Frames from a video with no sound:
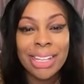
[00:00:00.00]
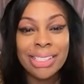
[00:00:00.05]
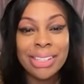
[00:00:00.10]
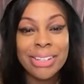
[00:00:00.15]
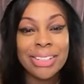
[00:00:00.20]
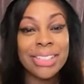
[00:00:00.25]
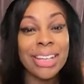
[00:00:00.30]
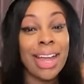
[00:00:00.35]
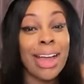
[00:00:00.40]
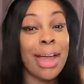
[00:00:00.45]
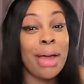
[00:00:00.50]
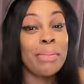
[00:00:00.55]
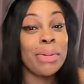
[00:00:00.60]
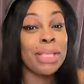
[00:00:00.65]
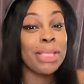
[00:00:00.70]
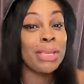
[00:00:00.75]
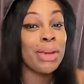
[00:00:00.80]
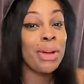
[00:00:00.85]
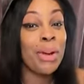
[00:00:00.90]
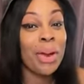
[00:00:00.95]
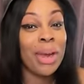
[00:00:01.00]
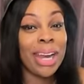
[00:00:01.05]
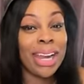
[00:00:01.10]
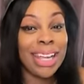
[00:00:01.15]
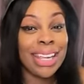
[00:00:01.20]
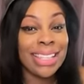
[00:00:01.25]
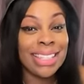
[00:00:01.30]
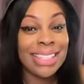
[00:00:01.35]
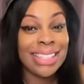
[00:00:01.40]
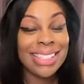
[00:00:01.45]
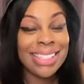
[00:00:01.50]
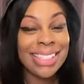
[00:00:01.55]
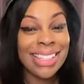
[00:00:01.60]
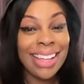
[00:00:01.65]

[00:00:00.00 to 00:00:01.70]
I told y'all I'm a Taurus.